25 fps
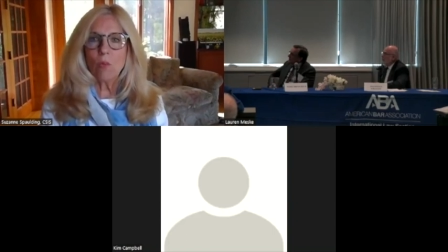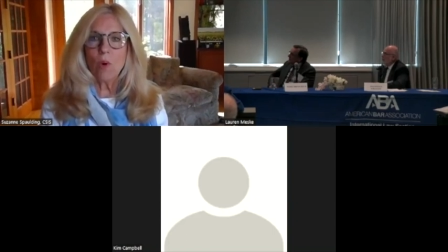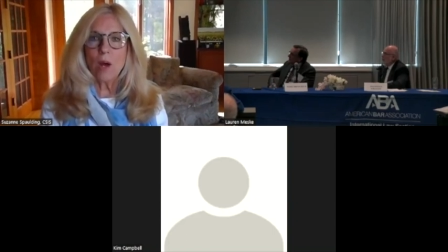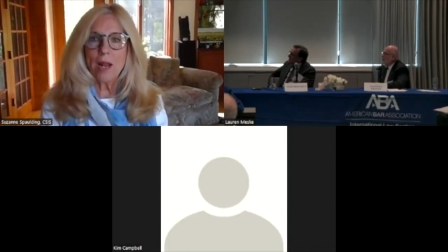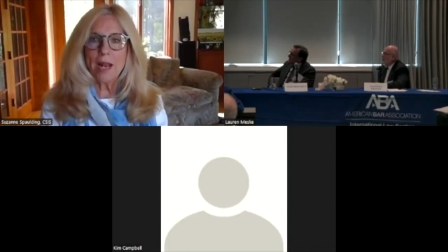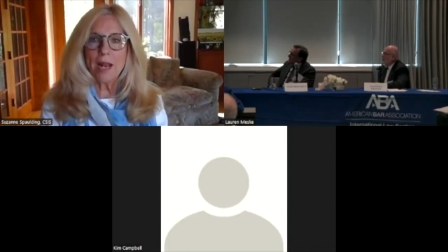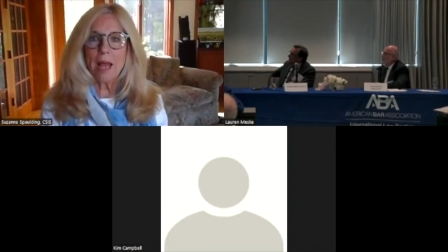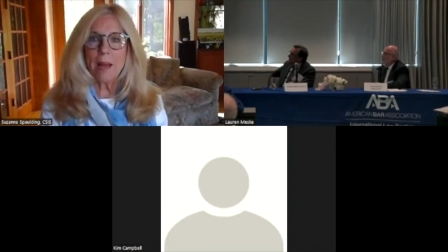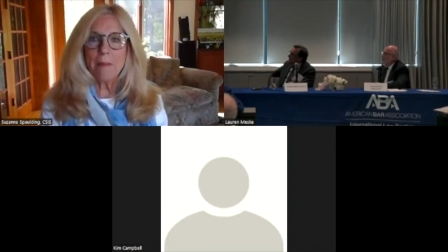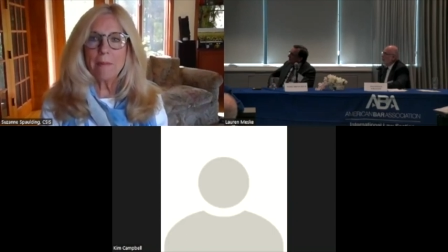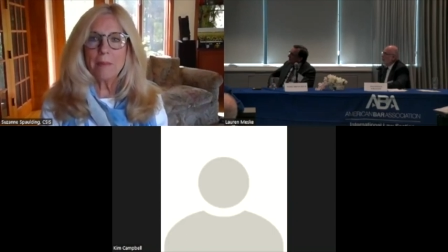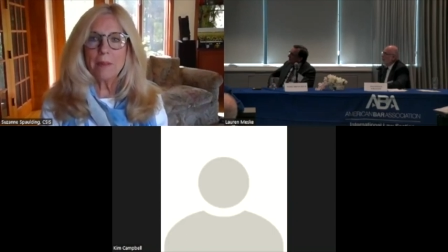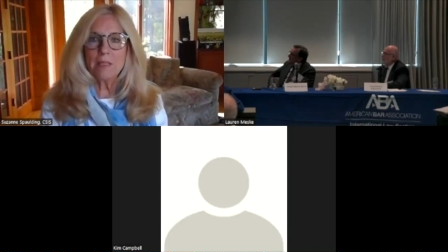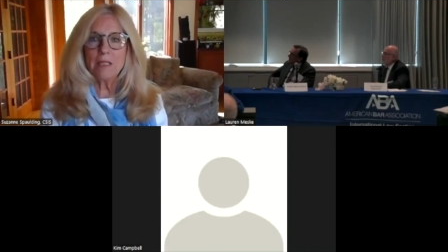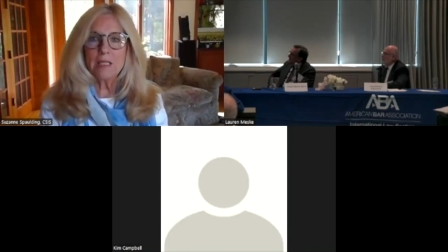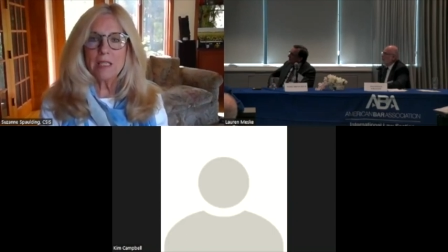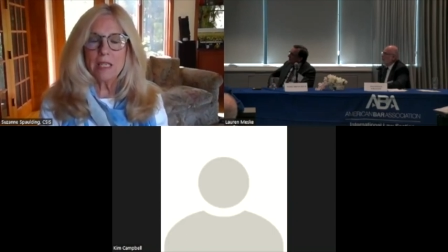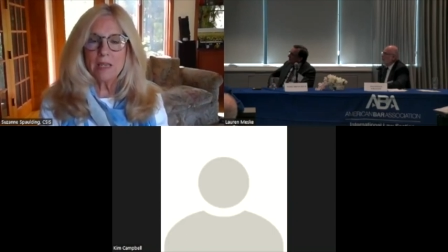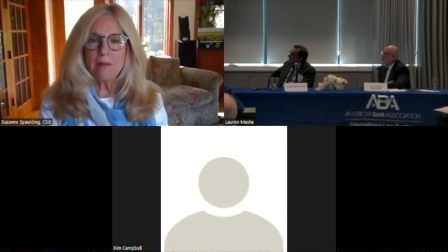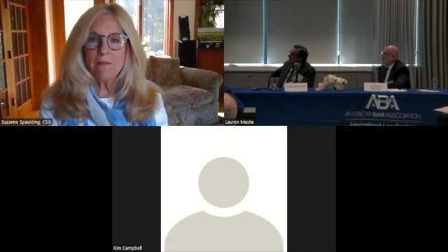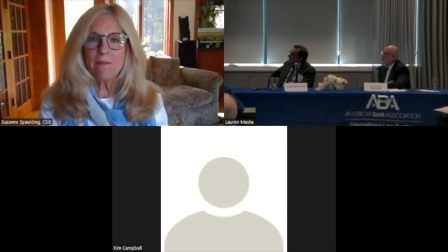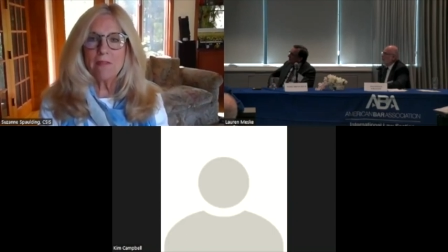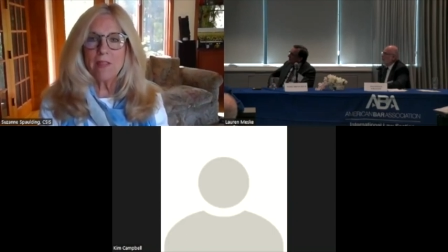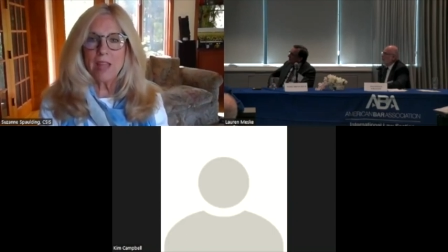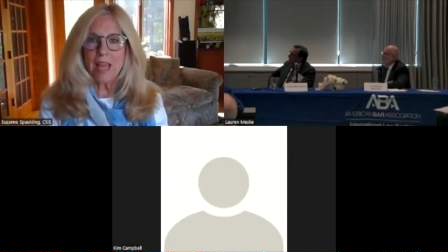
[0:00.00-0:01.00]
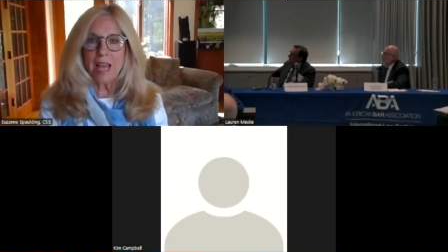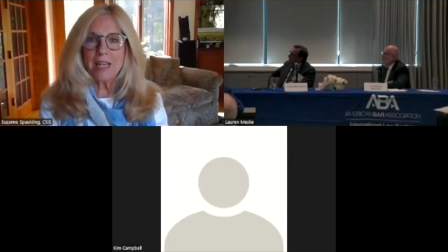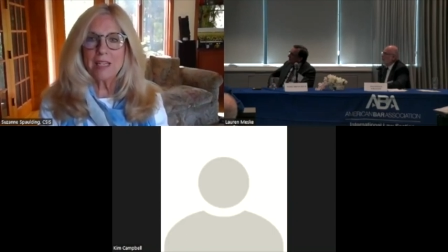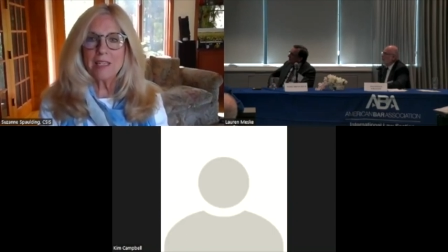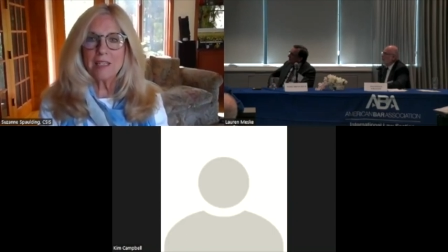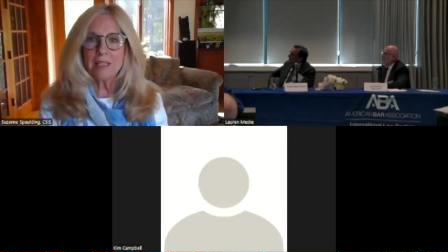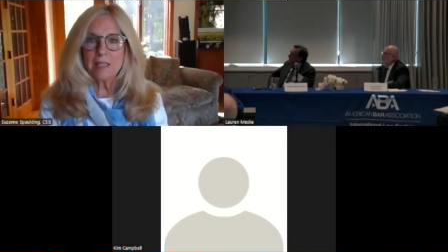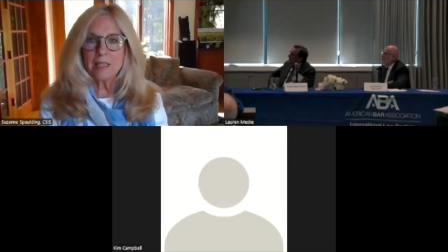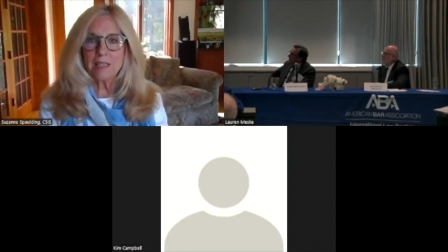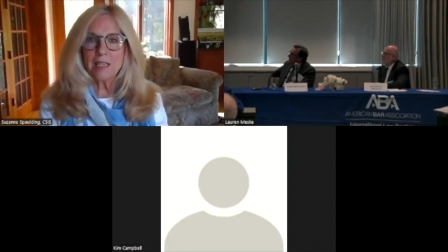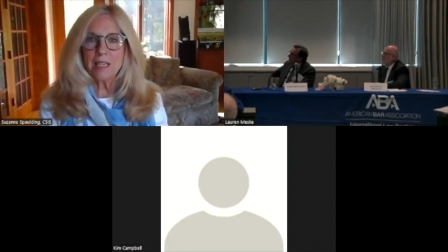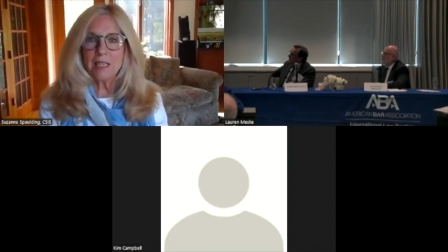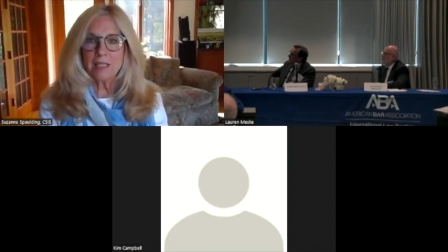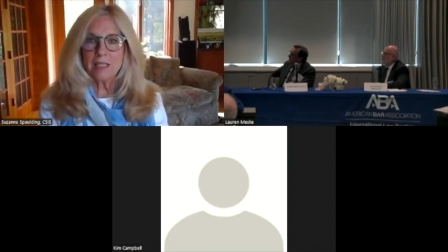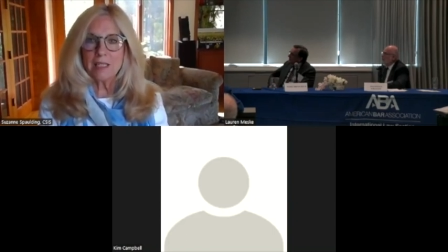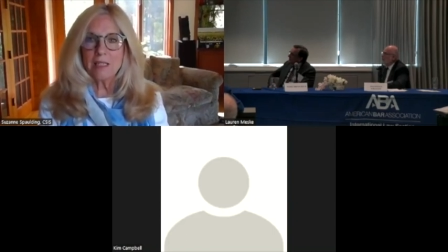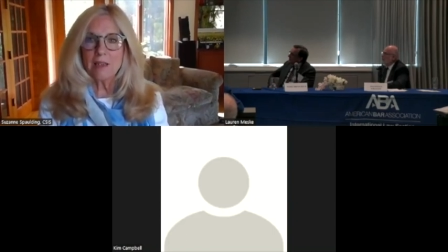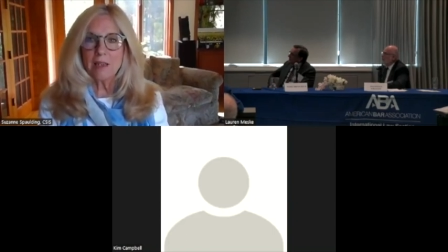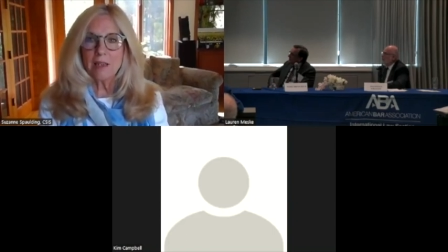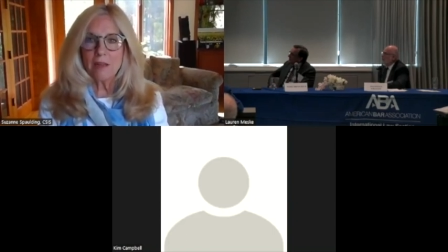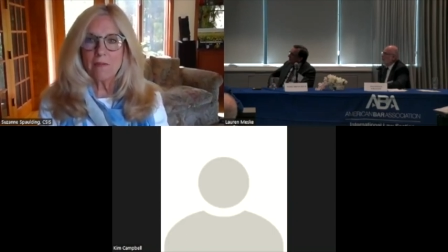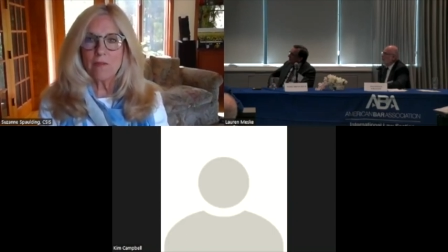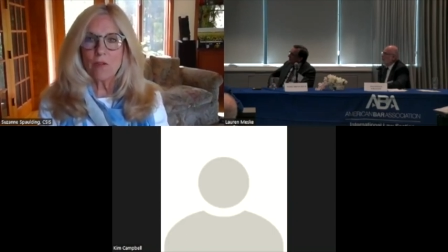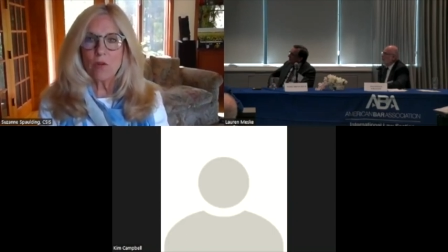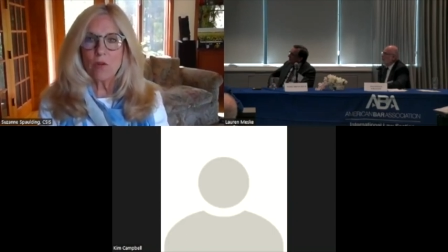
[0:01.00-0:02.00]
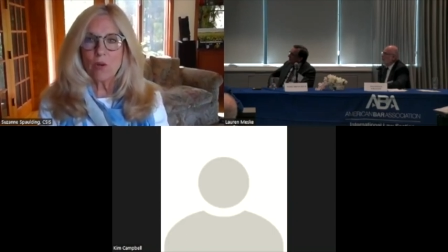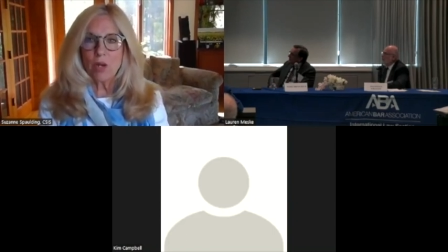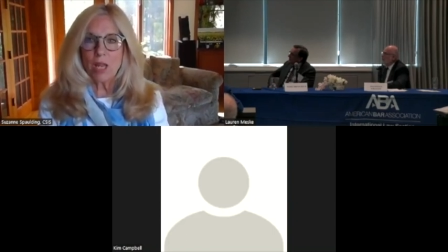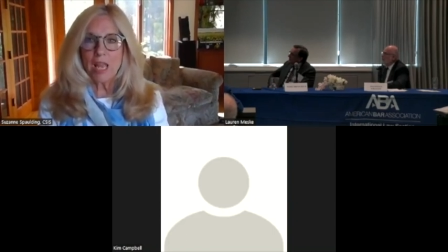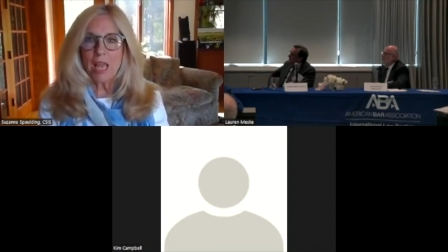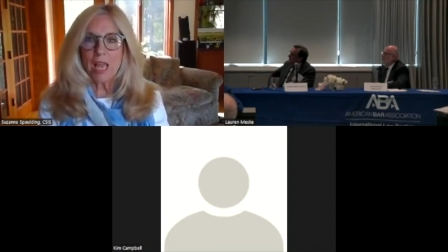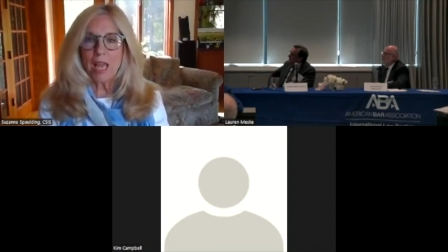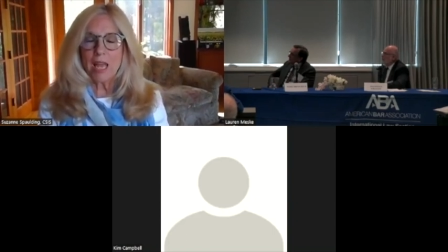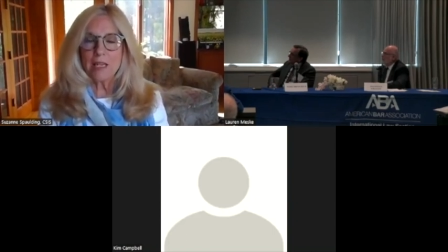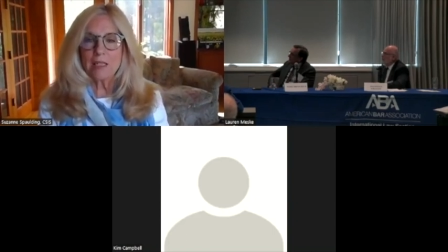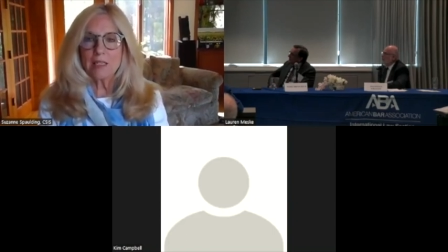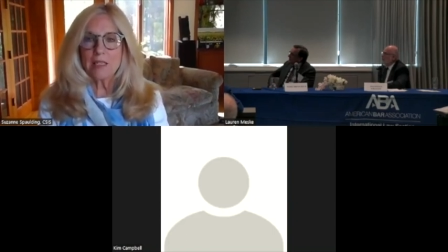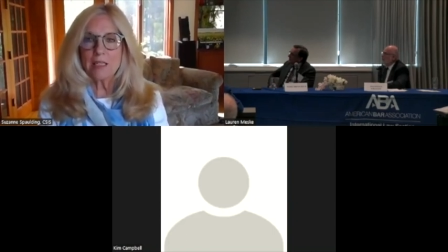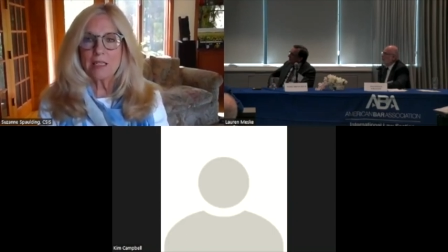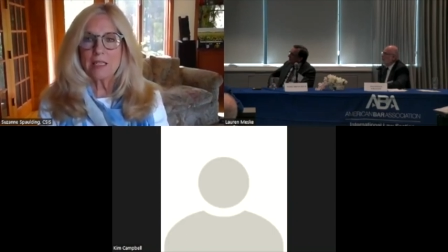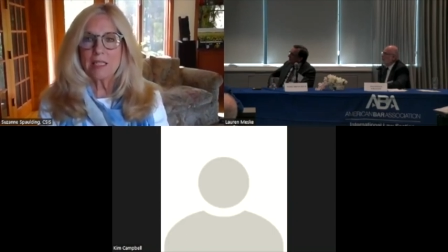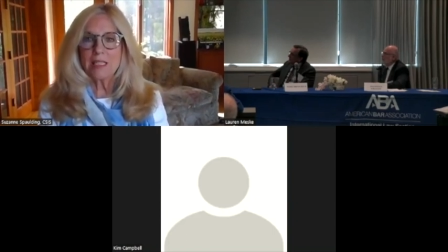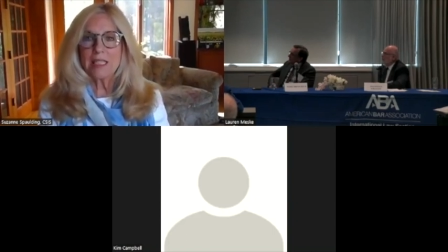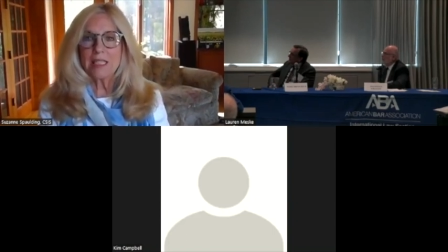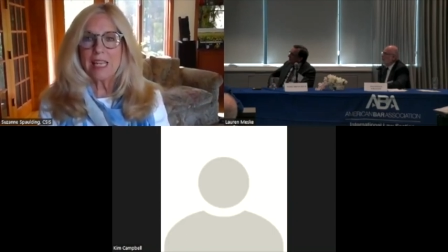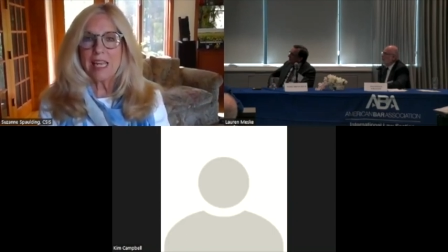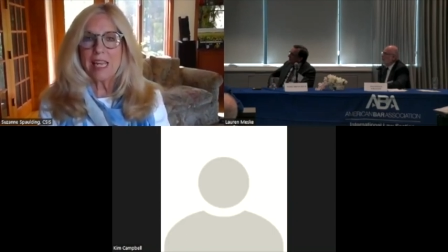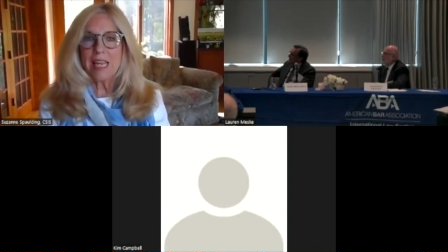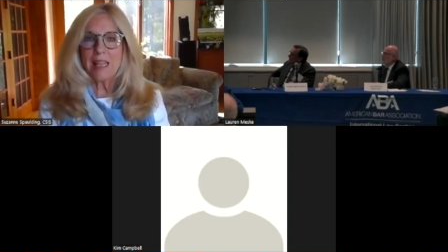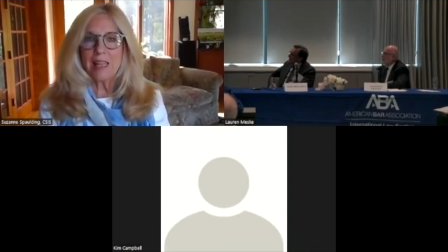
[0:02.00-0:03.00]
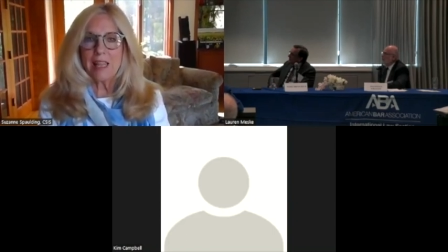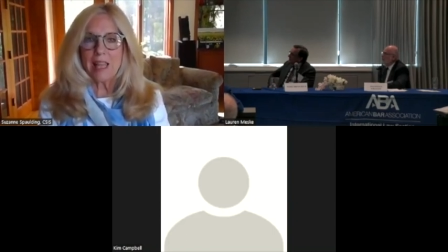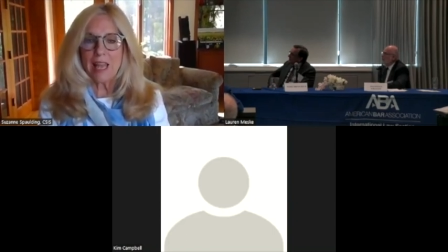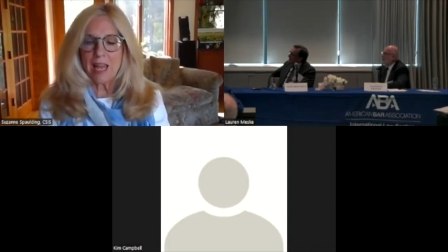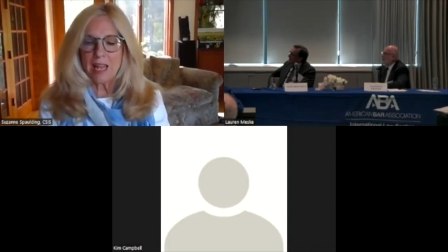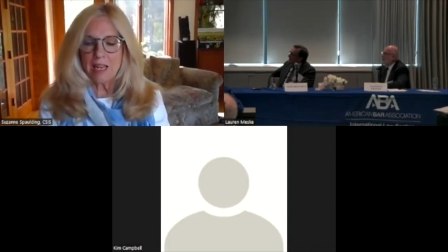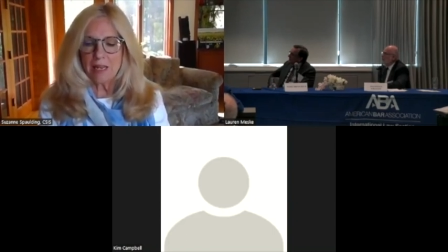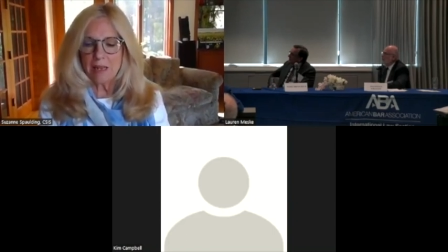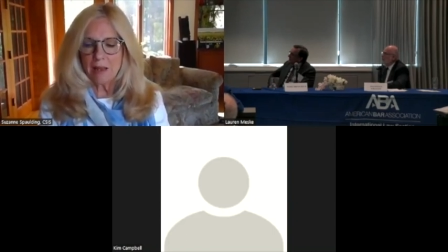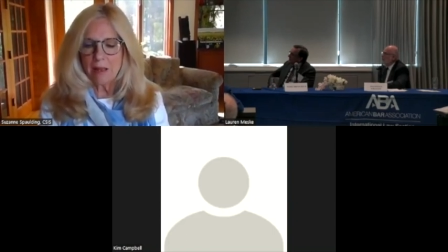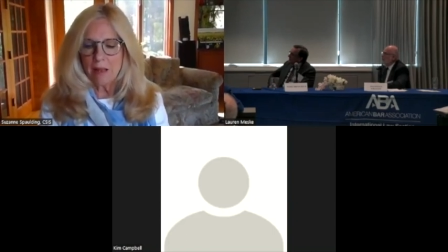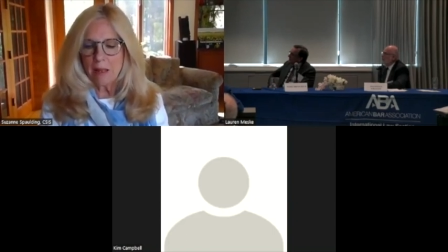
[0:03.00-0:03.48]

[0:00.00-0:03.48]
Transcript: What happens if that doesn't, if you can't sustain that?